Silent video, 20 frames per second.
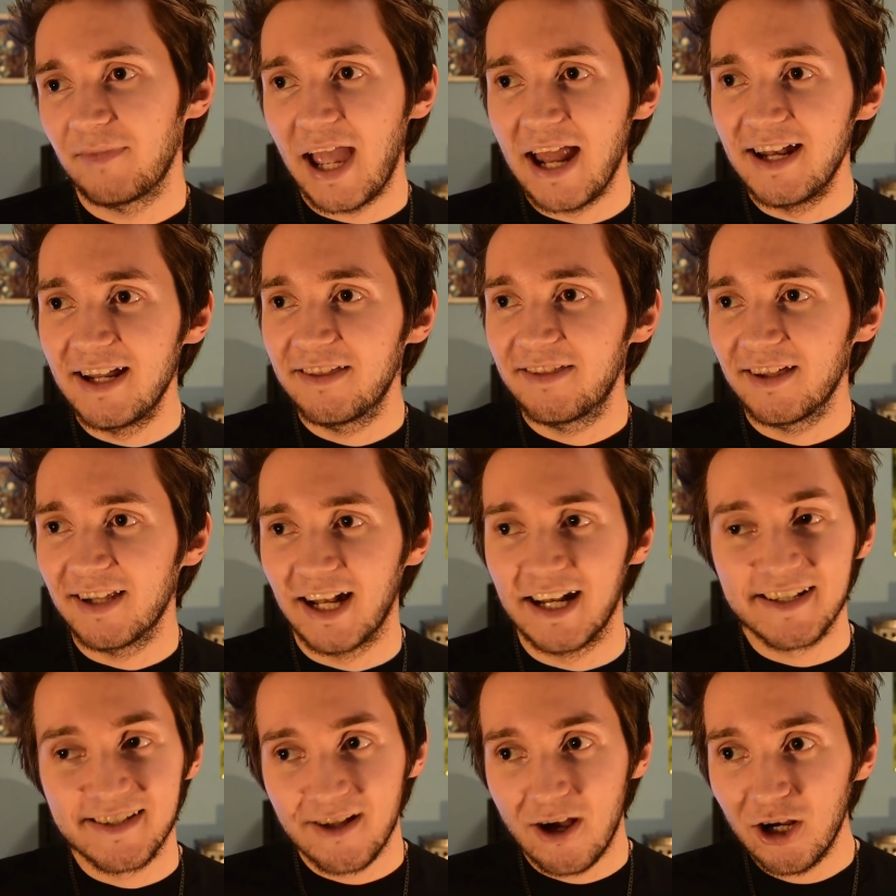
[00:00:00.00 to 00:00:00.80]
anything
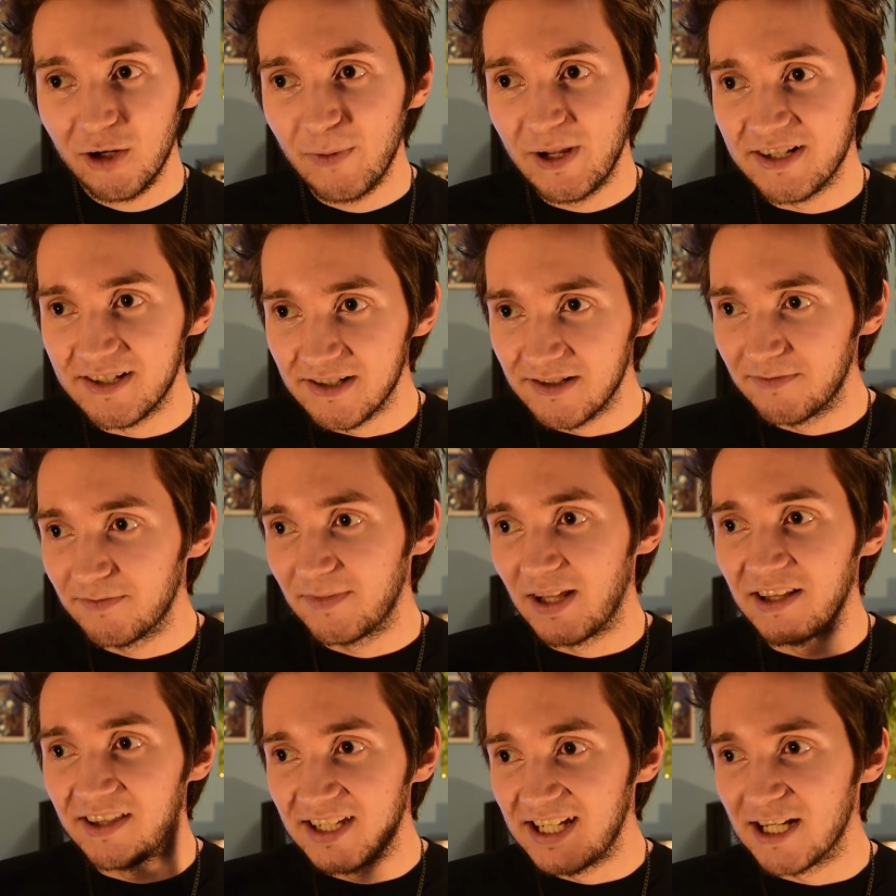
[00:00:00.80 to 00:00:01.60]
that isn't augmented,
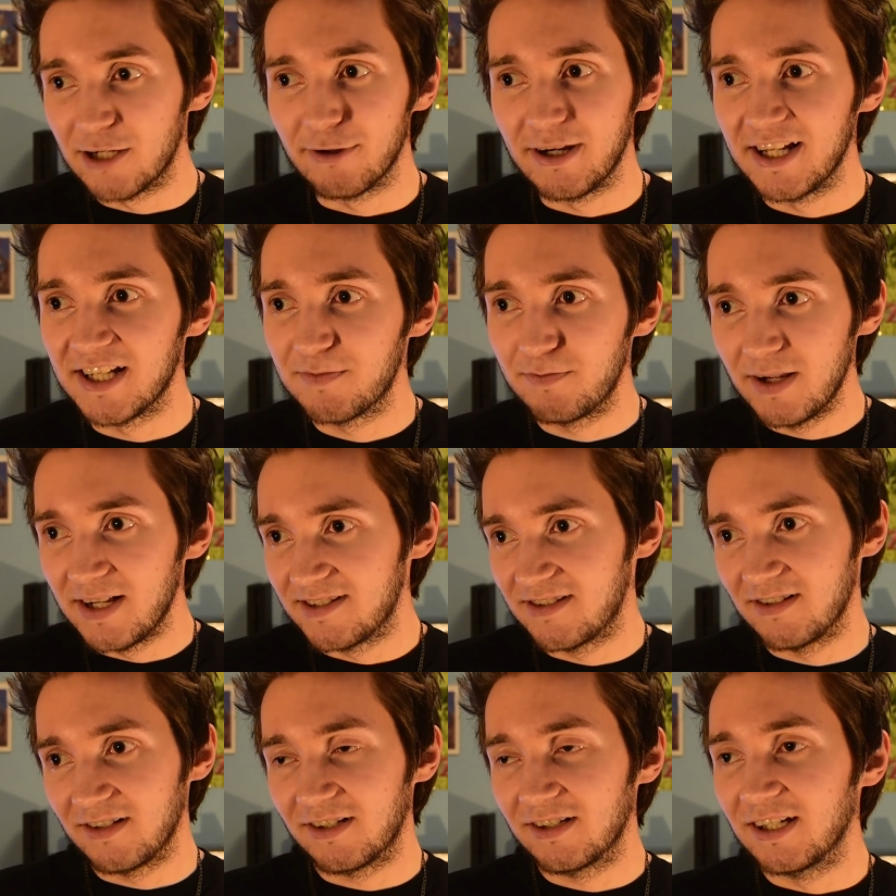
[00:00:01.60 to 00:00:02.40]
that degrades,
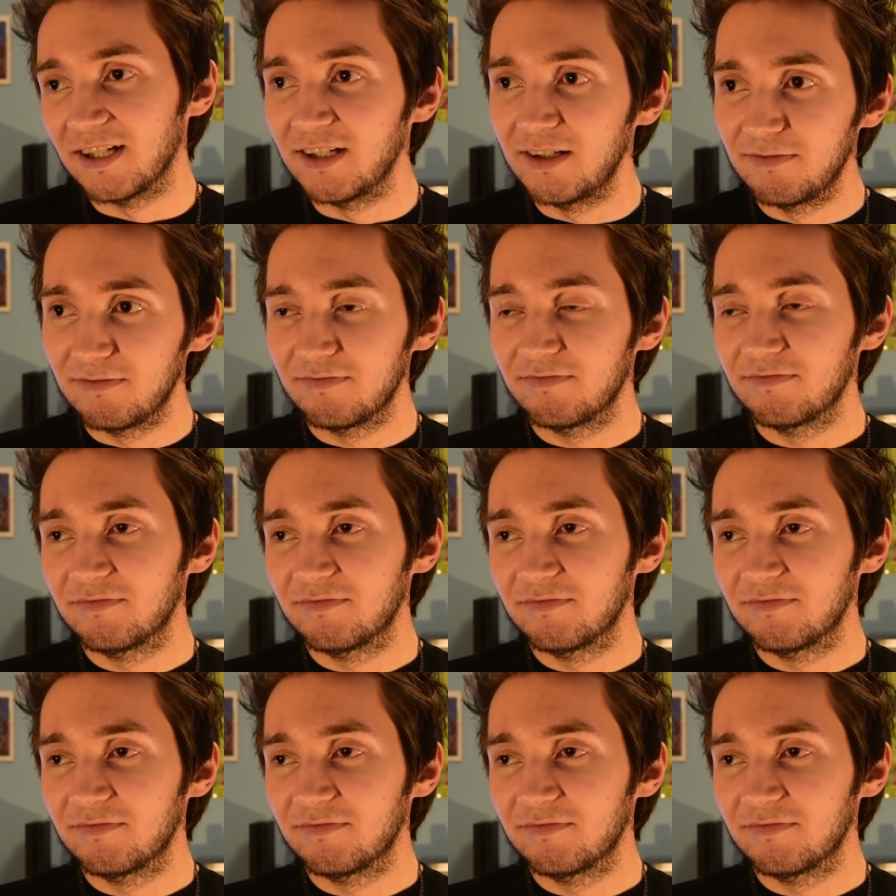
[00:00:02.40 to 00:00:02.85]
basically,